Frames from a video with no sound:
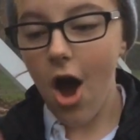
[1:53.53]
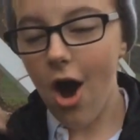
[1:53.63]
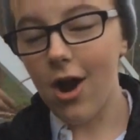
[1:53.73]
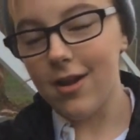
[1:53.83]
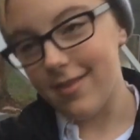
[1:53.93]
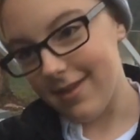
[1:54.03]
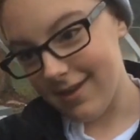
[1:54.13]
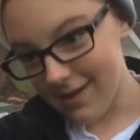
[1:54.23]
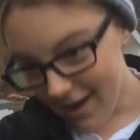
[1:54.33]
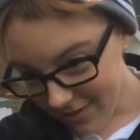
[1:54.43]
On
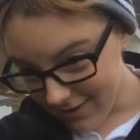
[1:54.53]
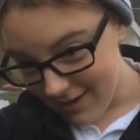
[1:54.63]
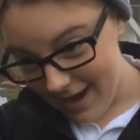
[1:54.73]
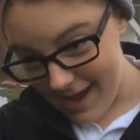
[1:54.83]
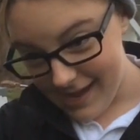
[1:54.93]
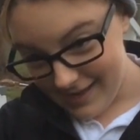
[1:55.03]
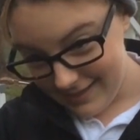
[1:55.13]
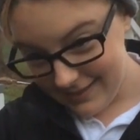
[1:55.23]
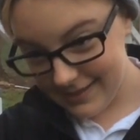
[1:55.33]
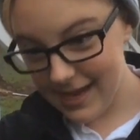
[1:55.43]
the other
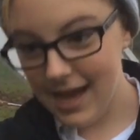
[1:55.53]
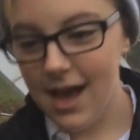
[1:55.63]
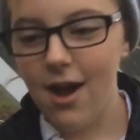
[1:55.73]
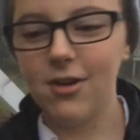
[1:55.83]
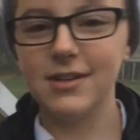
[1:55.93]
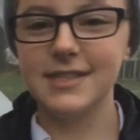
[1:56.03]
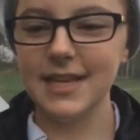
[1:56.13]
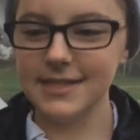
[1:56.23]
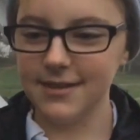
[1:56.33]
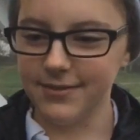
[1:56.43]
hand, a
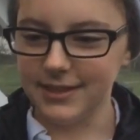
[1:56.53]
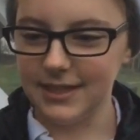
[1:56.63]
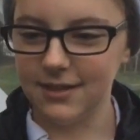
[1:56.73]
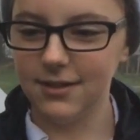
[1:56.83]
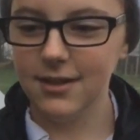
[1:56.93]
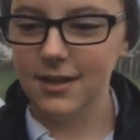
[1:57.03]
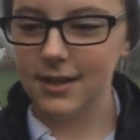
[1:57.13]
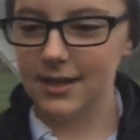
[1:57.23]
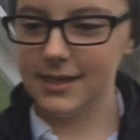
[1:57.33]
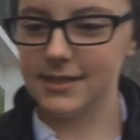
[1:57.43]
recessive allele
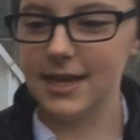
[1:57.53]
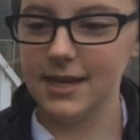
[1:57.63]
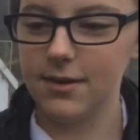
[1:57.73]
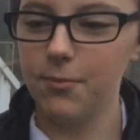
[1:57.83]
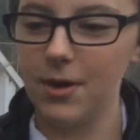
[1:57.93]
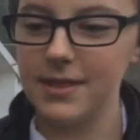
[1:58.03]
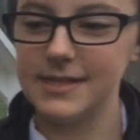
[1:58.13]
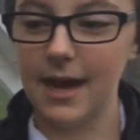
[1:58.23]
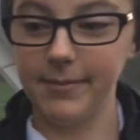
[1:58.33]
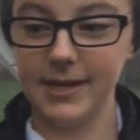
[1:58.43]
is hidden when the
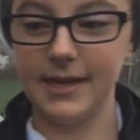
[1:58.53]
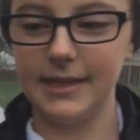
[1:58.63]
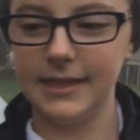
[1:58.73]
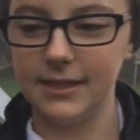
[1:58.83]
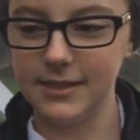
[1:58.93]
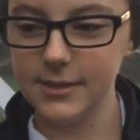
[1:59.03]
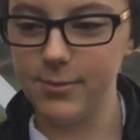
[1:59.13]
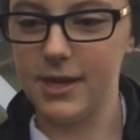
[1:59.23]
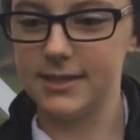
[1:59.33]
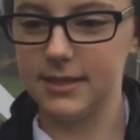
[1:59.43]
dominant allele is
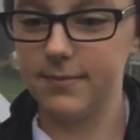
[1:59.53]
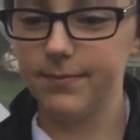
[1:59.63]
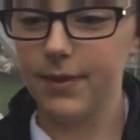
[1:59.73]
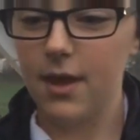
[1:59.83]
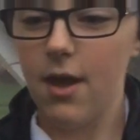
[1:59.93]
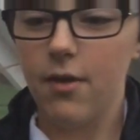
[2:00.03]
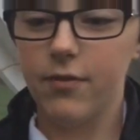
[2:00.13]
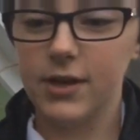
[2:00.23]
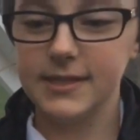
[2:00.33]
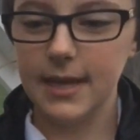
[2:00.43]
present.
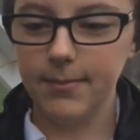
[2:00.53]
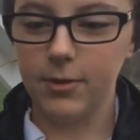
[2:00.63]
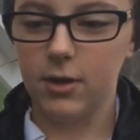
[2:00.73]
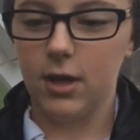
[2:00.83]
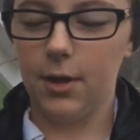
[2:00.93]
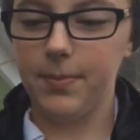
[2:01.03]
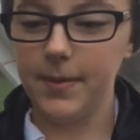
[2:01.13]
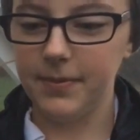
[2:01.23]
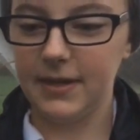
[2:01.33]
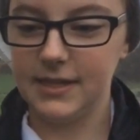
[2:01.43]
For example, a
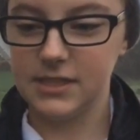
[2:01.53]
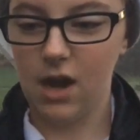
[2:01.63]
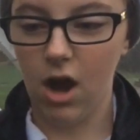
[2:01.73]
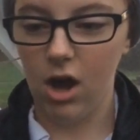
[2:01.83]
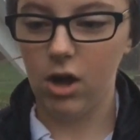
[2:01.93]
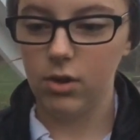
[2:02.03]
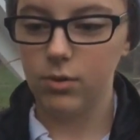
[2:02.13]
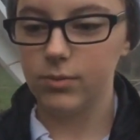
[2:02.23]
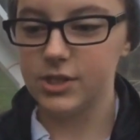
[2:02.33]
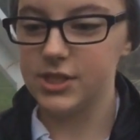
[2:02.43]
pea plant is tall,
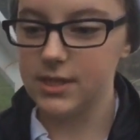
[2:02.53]
which is